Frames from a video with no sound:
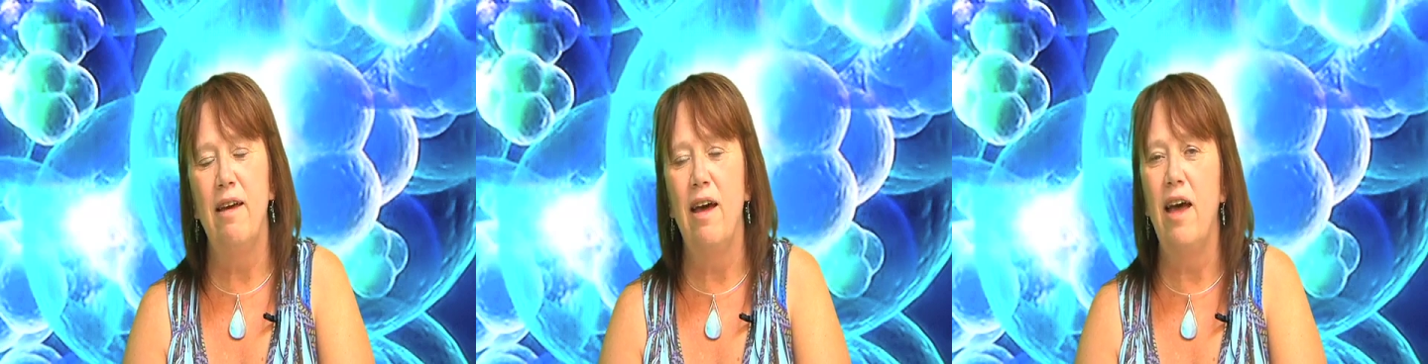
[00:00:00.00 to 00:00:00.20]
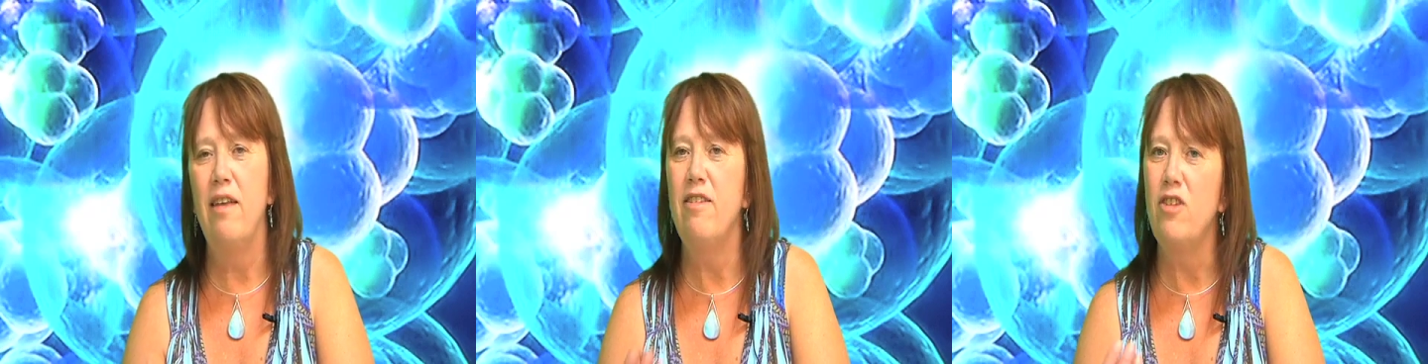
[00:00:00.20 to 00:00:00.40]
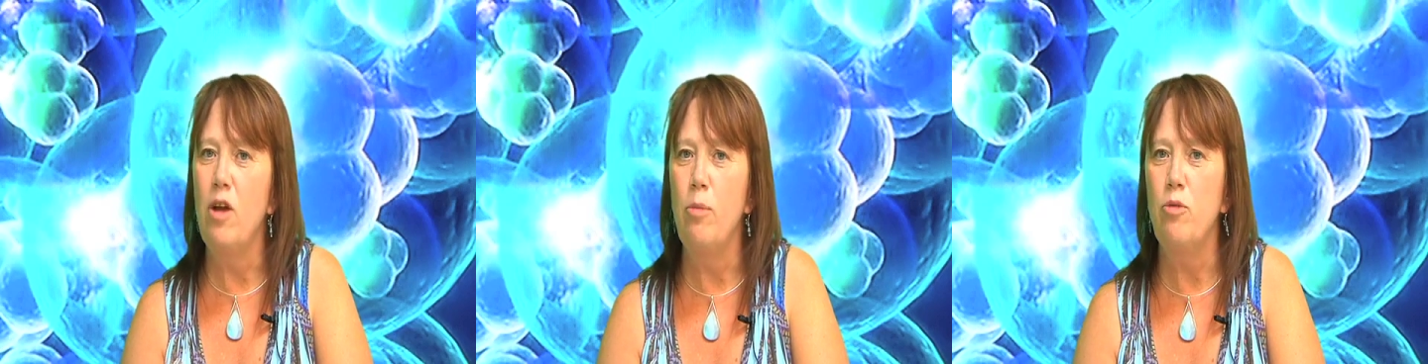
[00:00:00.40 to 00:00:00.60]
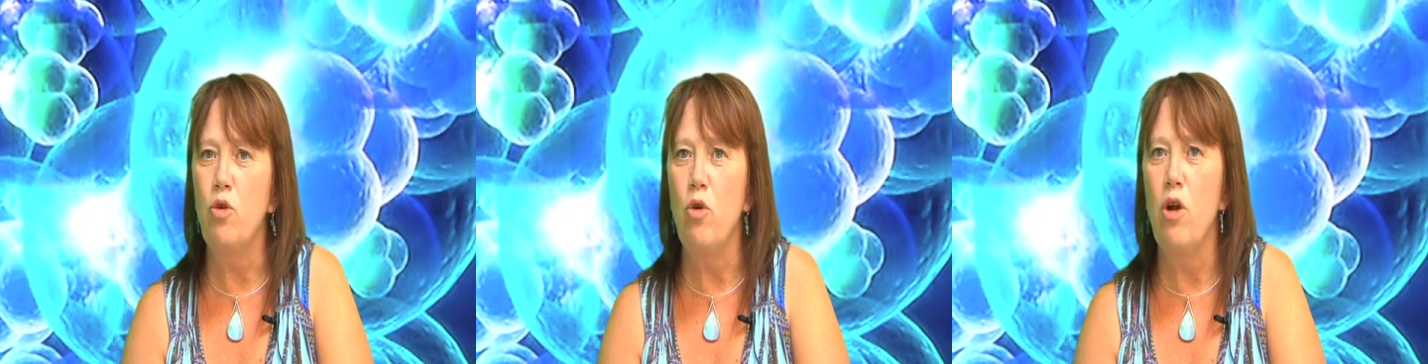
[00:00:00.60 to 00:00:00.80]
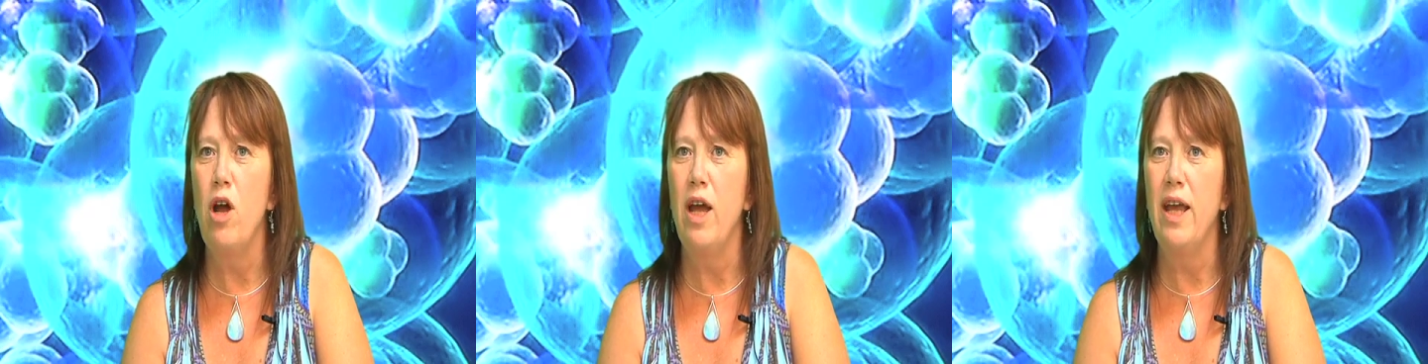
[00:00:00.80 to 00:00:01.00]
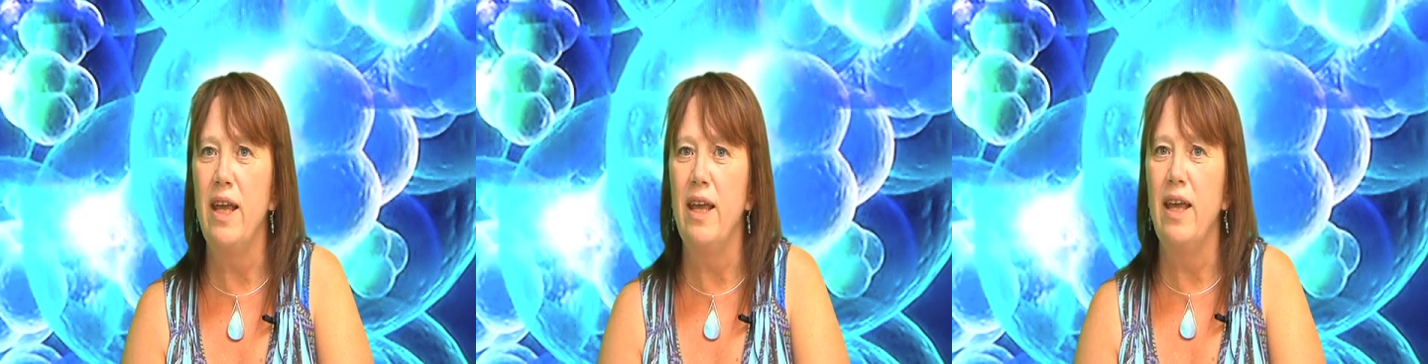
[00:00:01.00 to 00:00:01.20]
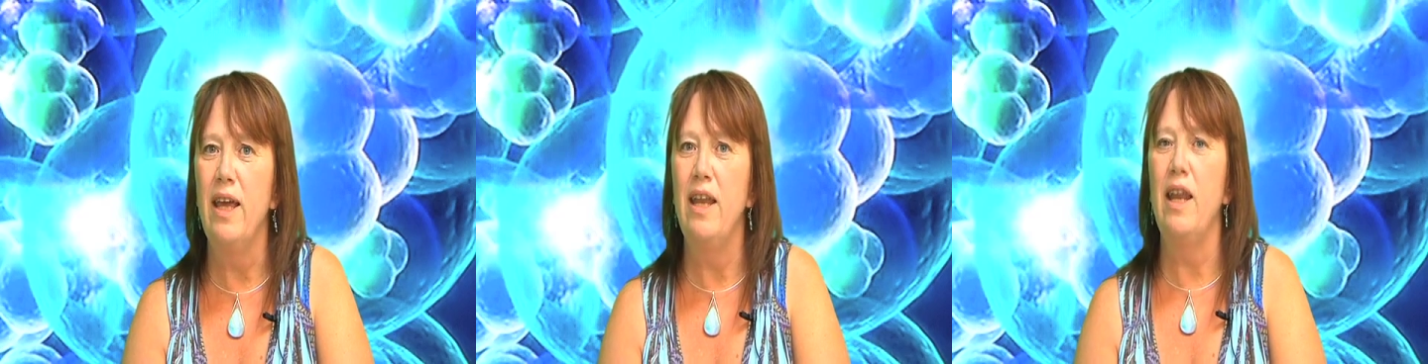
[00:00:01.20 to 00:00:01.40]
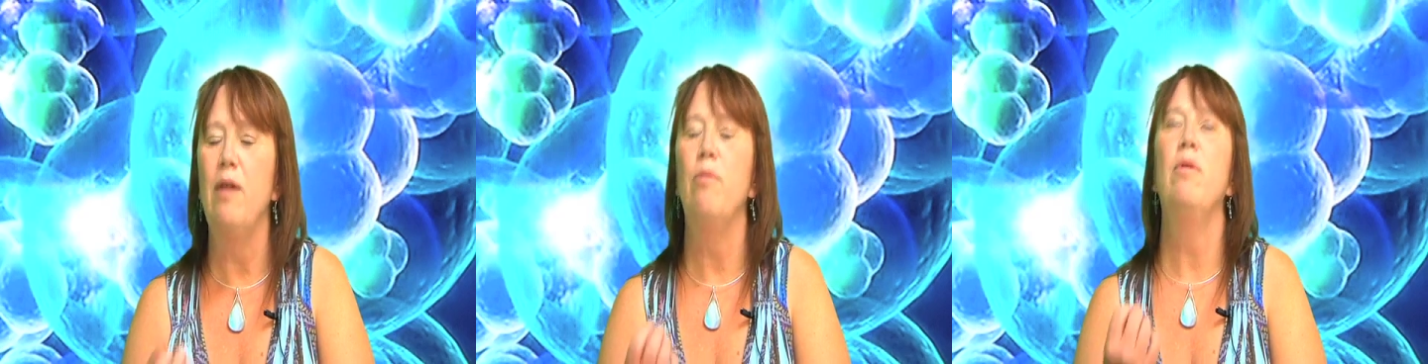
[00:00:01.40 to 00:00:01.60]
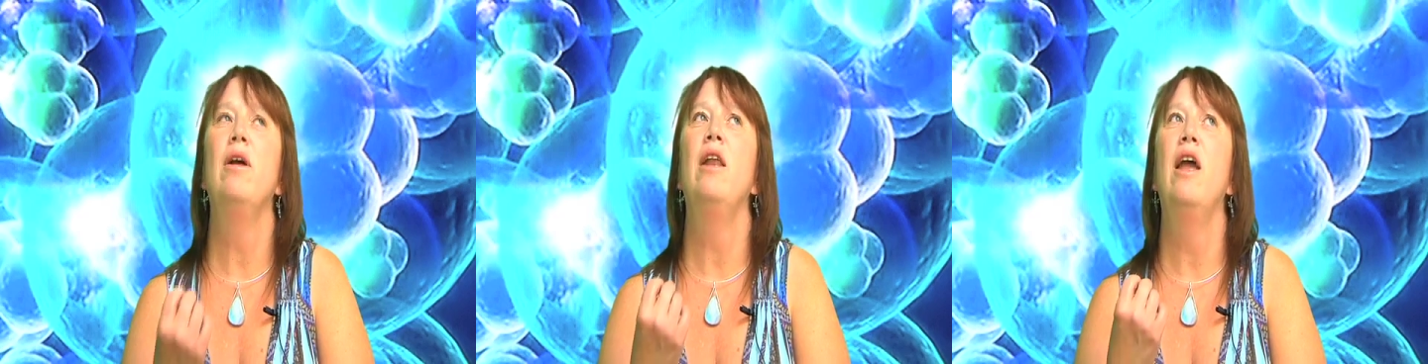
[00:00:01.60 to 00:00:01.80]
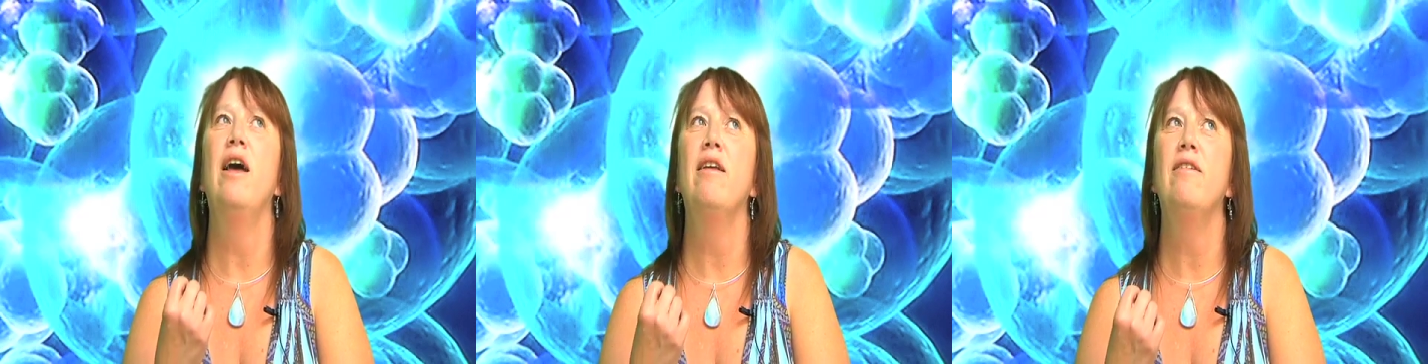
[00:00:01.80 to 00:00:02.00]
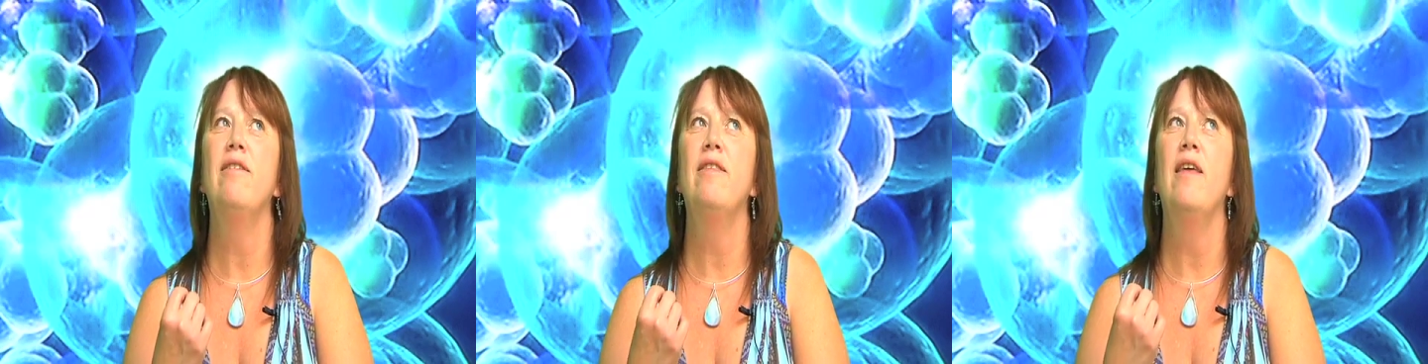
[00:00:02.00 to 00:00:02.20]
I stopped crying, and I realized